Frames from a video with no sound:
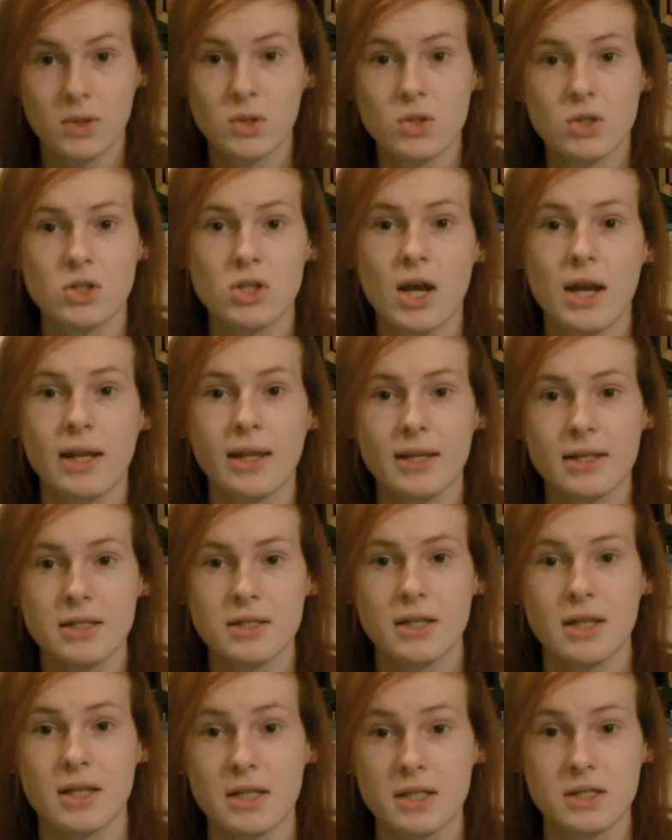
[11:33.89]
music
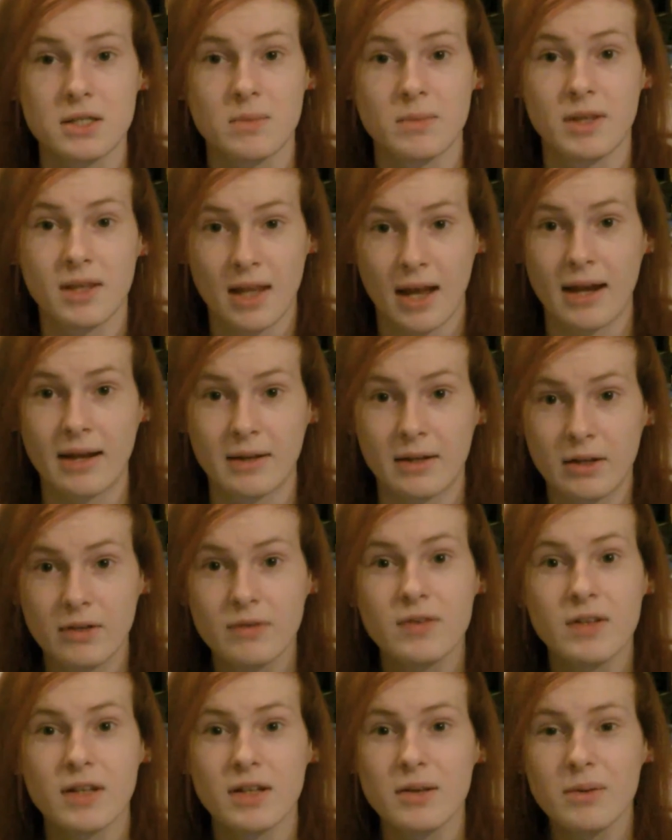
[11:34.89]
journalist is something that I'd
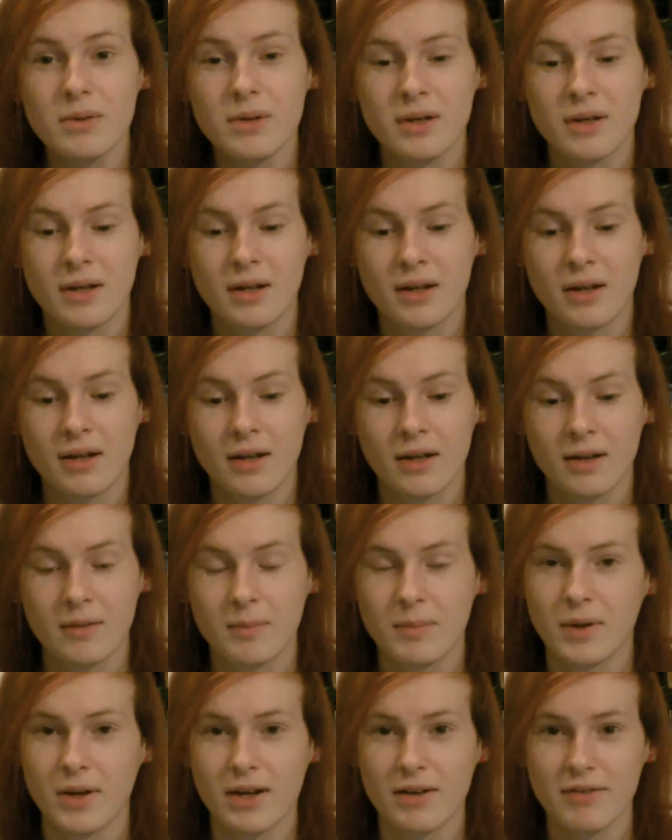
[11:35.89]
love to do,
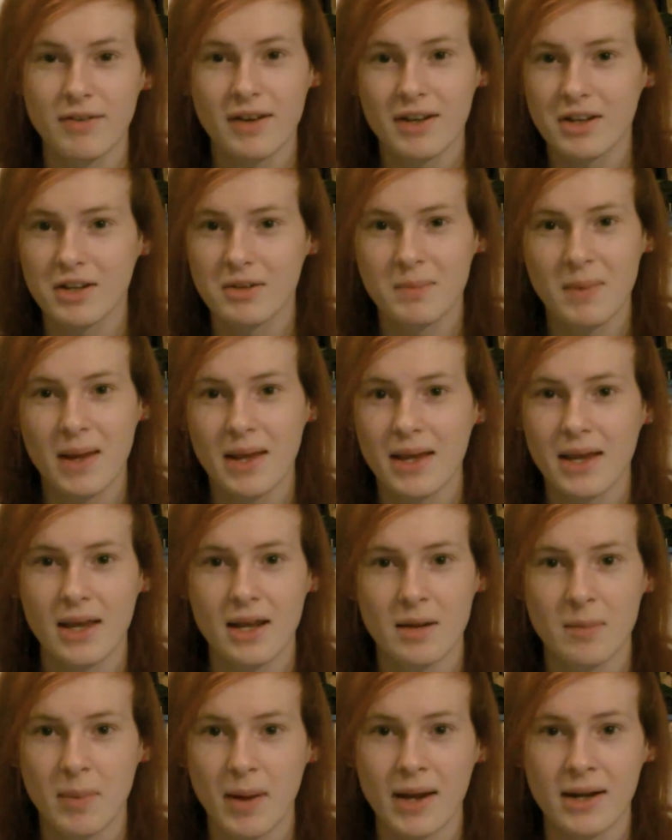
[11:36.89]
but if I could make
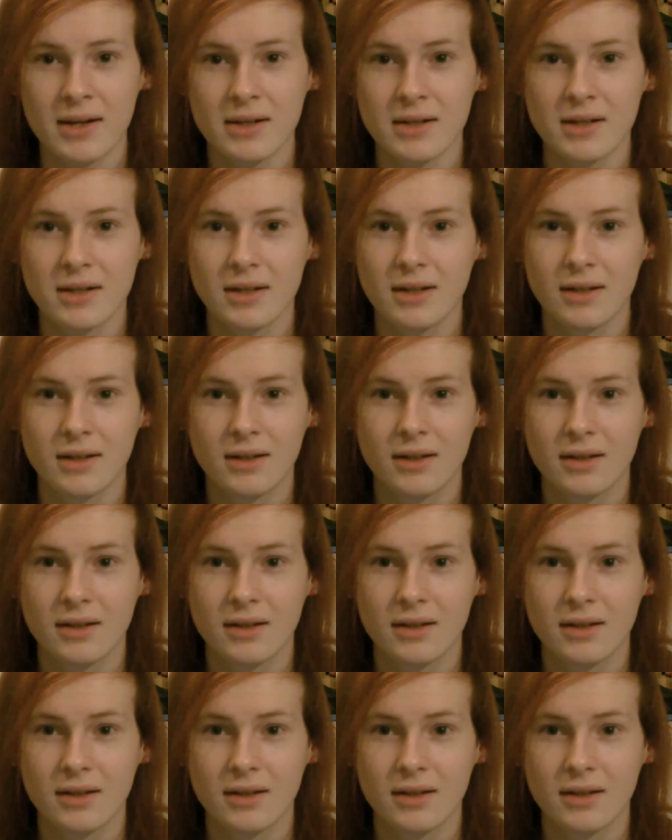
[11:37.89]
it in a band,